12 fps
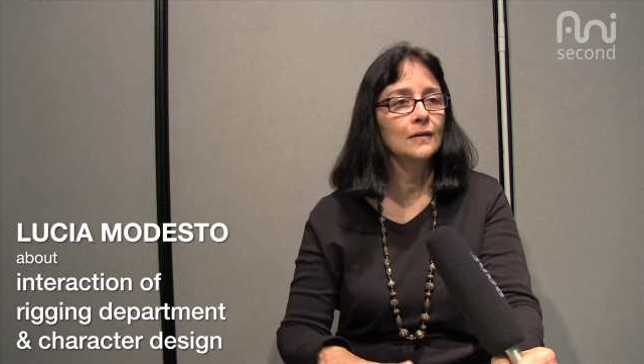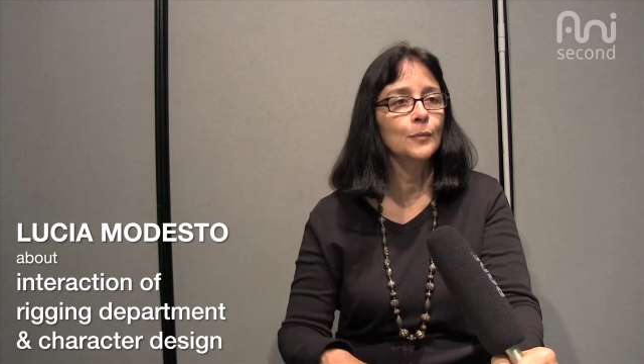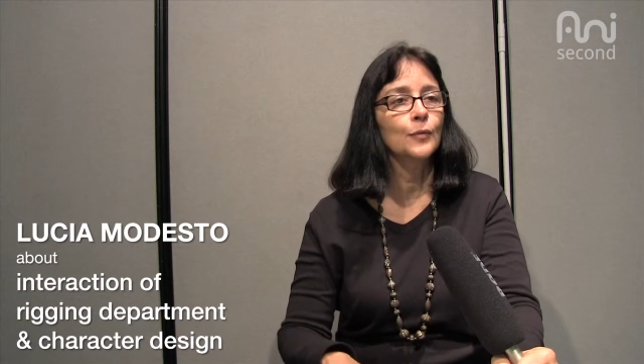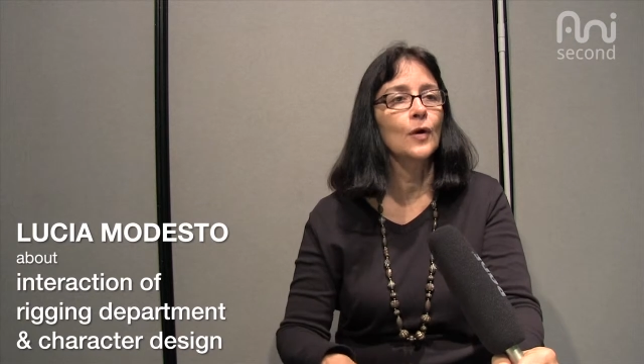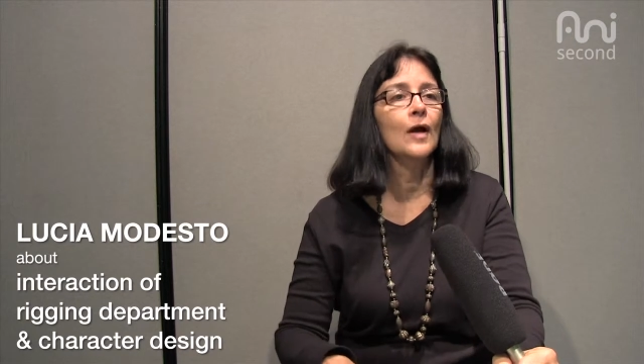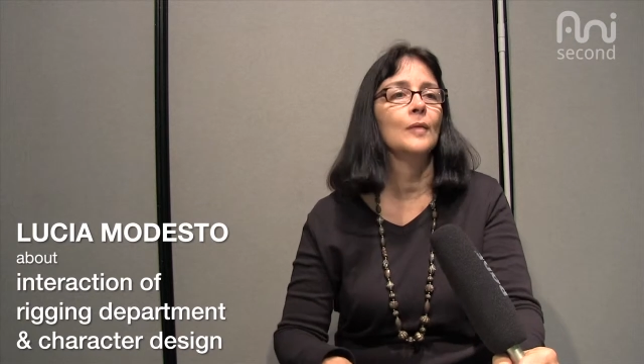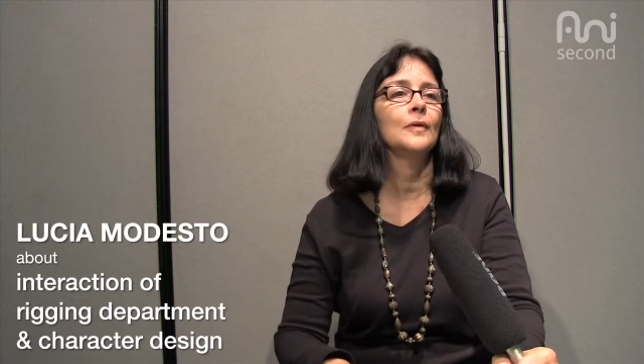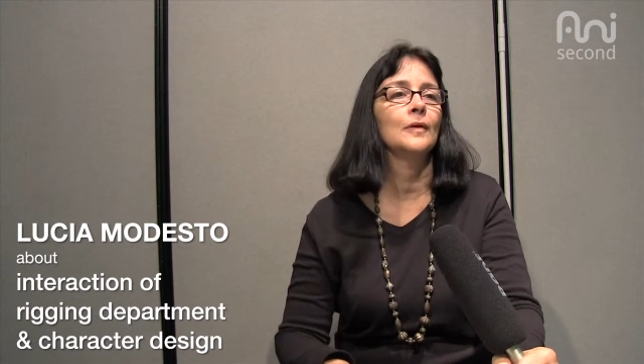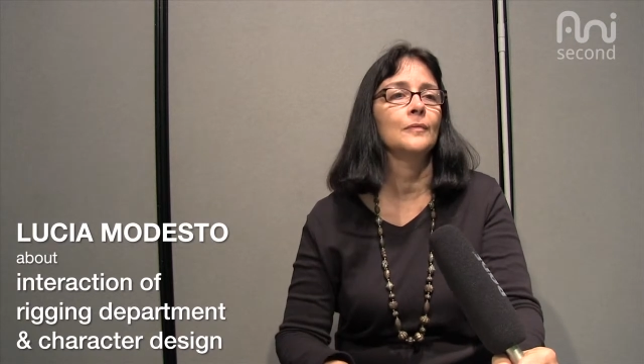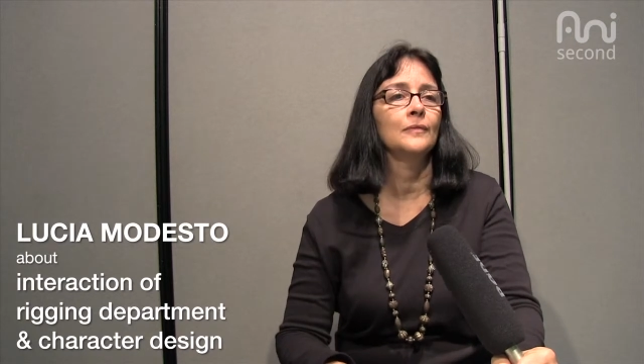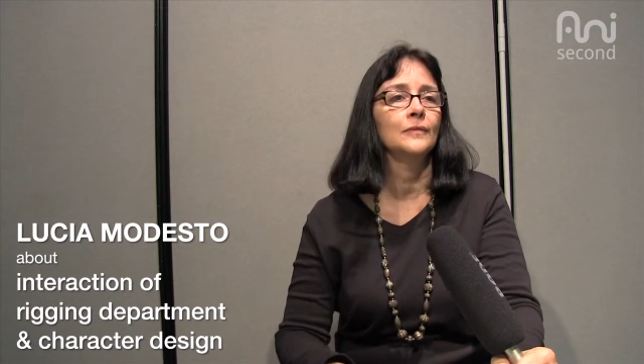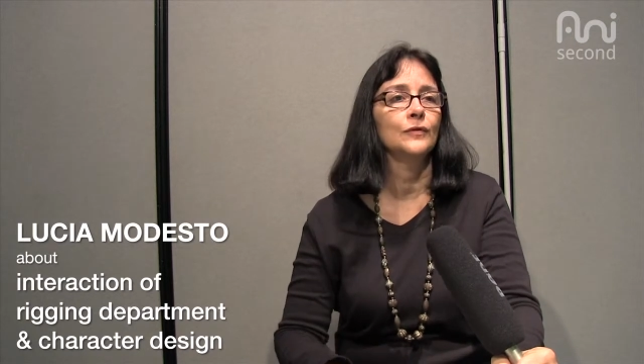the
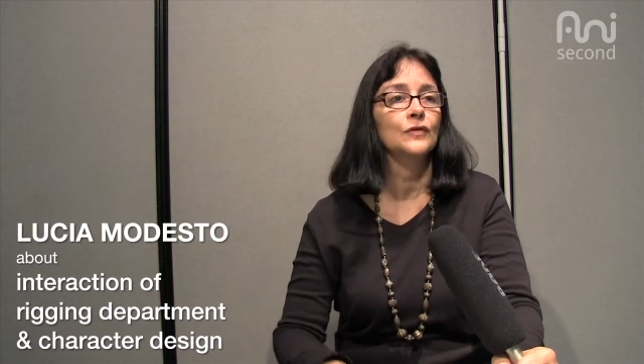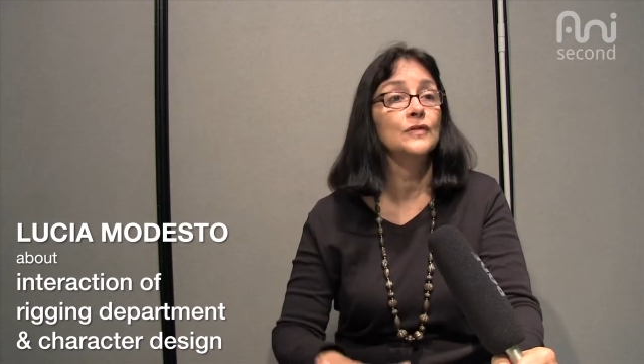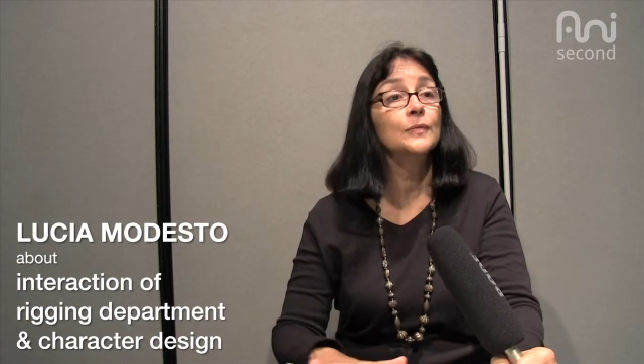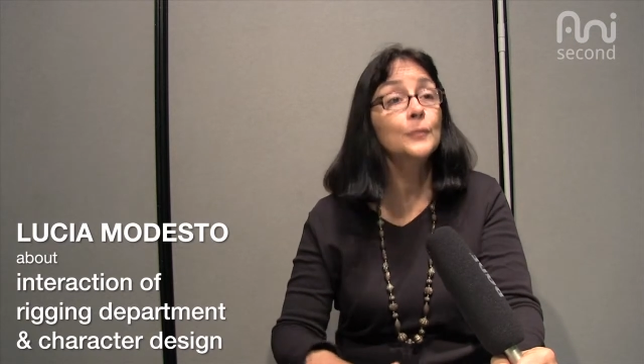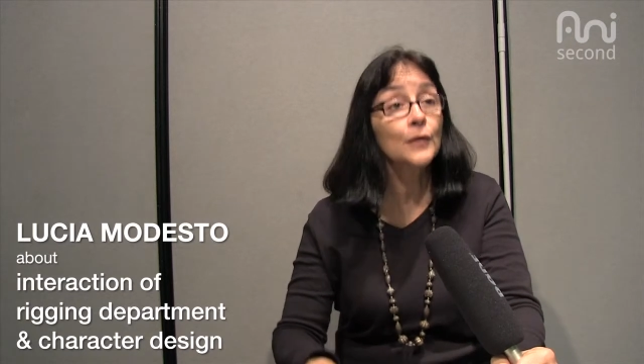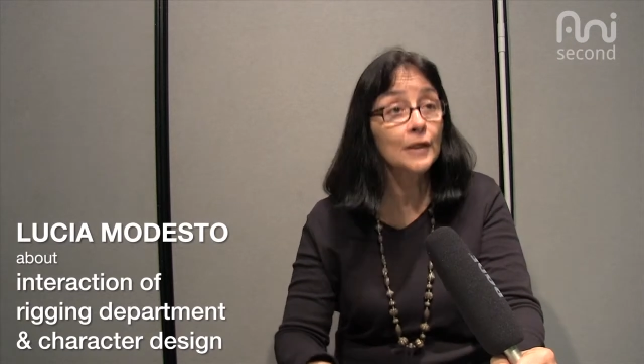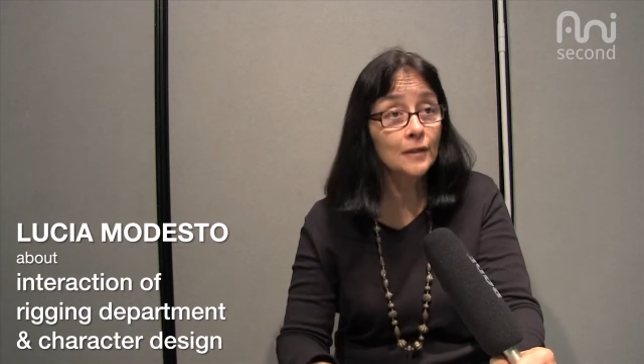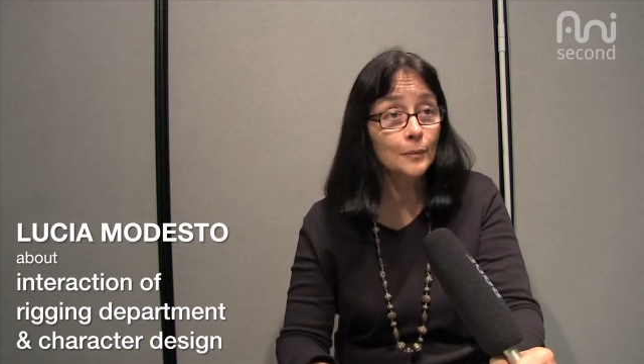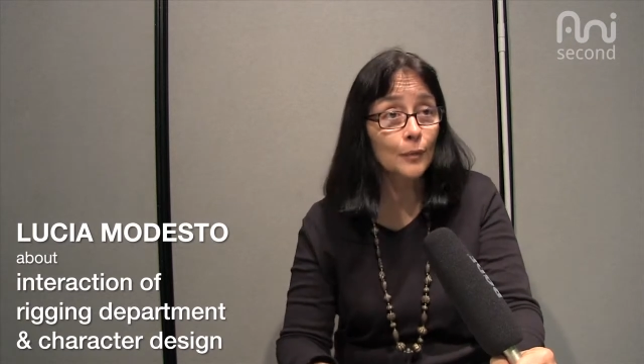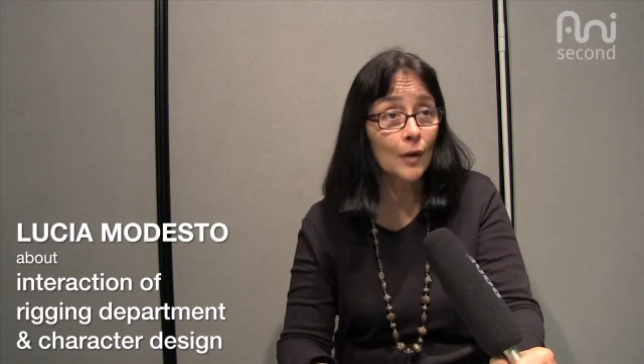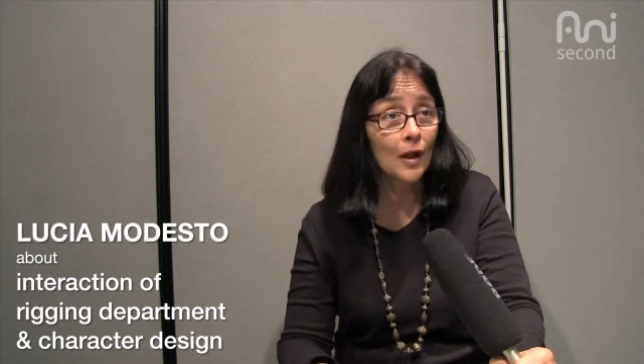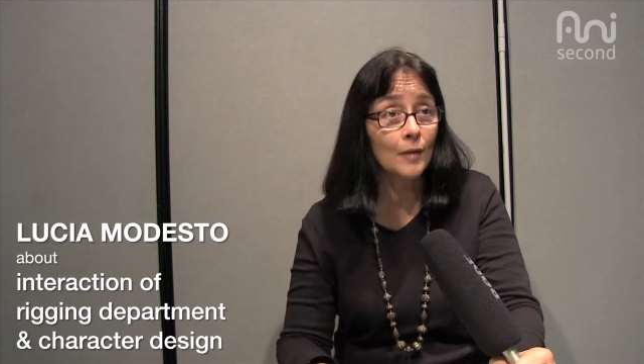problem, you screen the
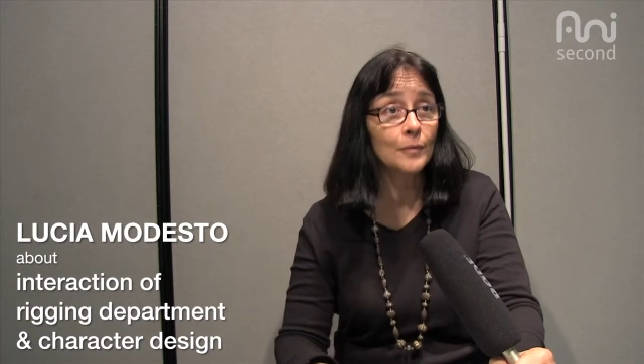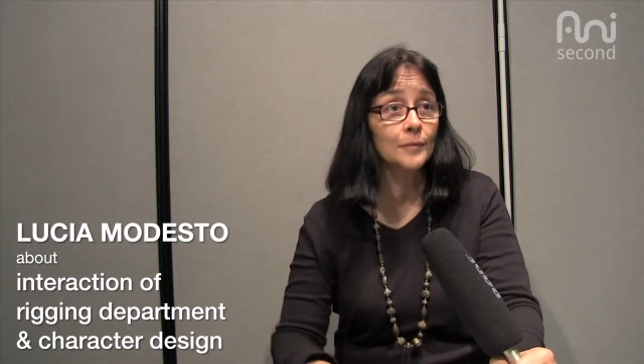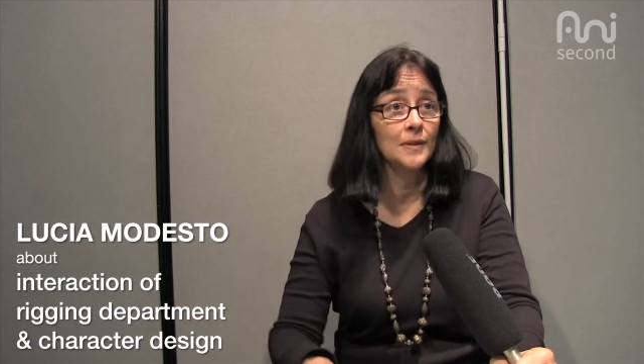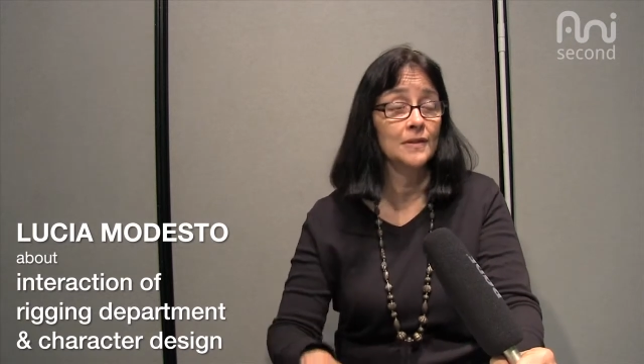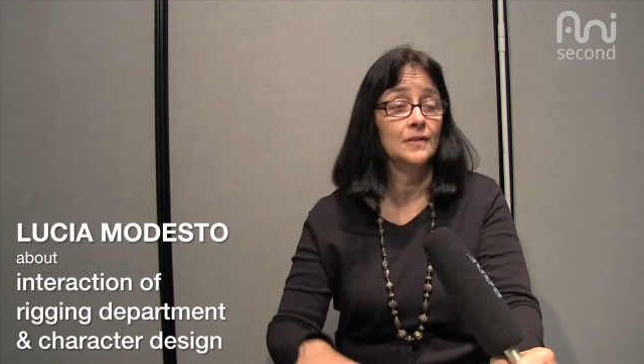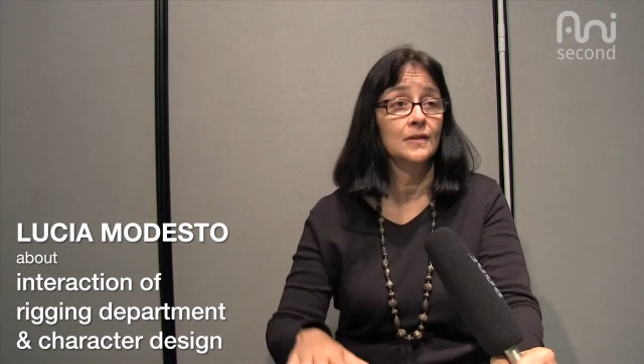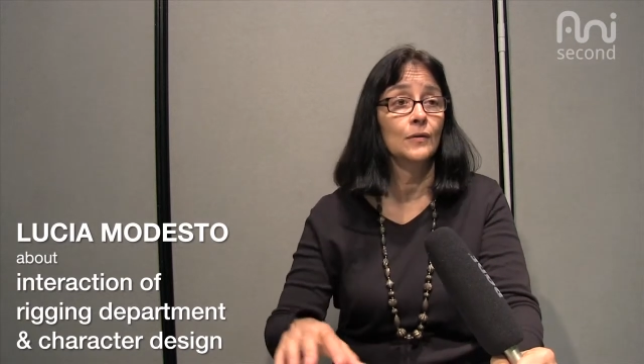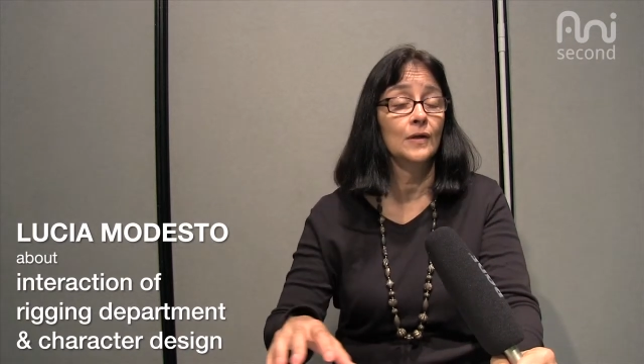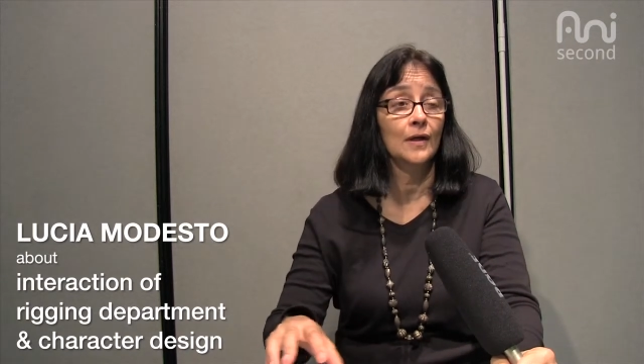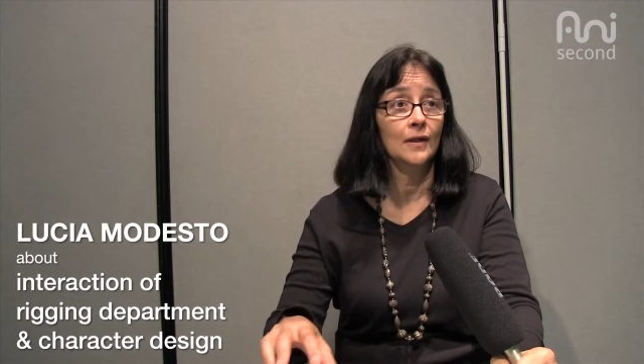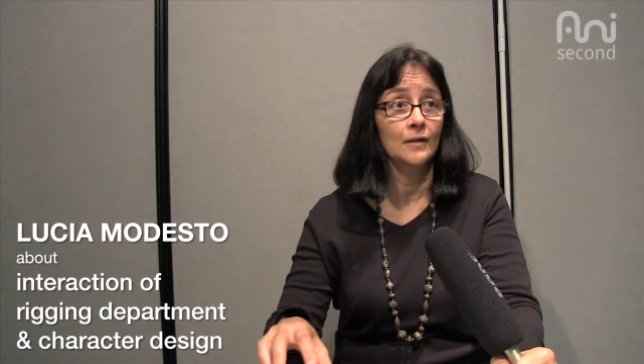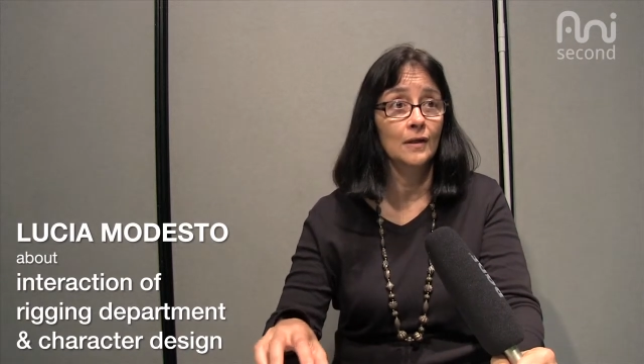problem and say,
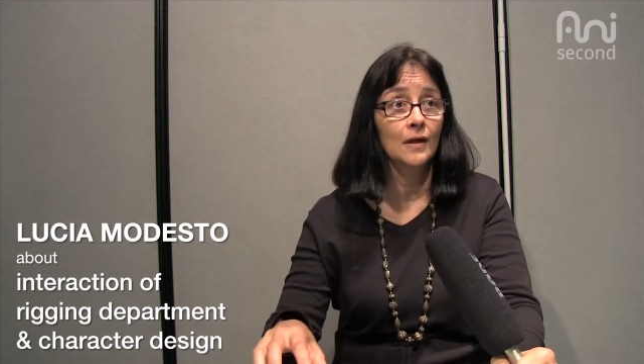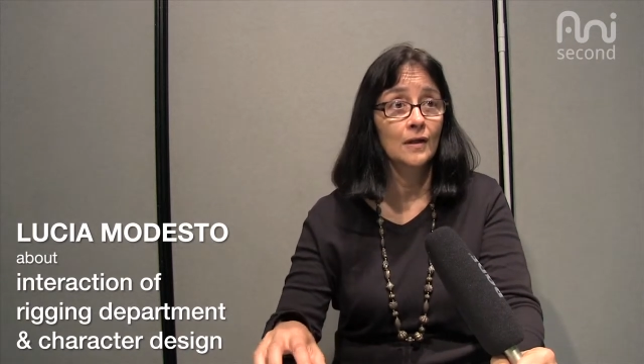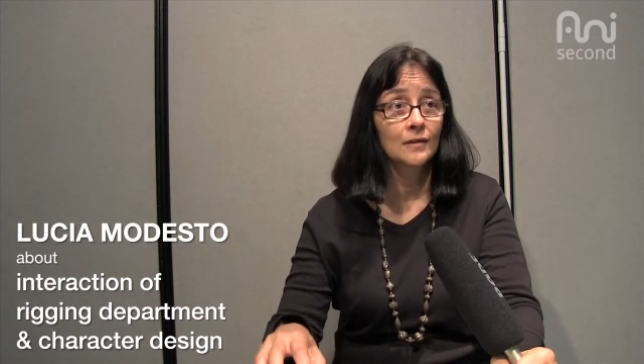okay,